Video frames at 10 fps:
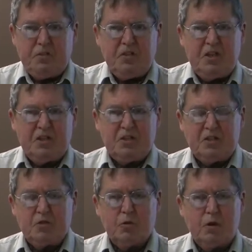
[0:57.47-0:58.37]

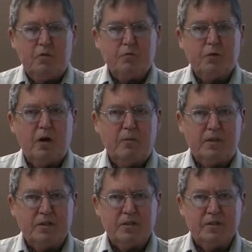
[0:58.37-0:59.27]
Genesis 12
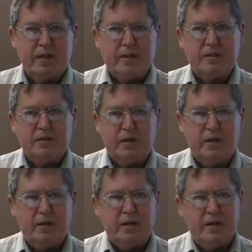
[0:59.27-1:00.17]
promise that
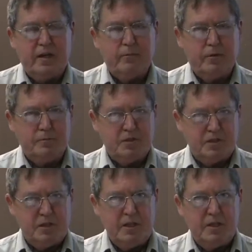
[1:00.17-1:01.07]
uh, in Abram's
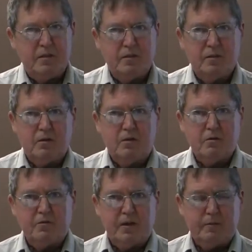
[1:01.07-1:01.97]
seed all
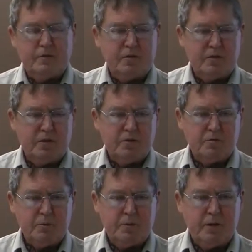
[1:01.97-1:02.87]
the families of the earth
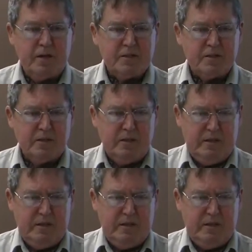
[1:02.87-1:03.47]
would be blessed,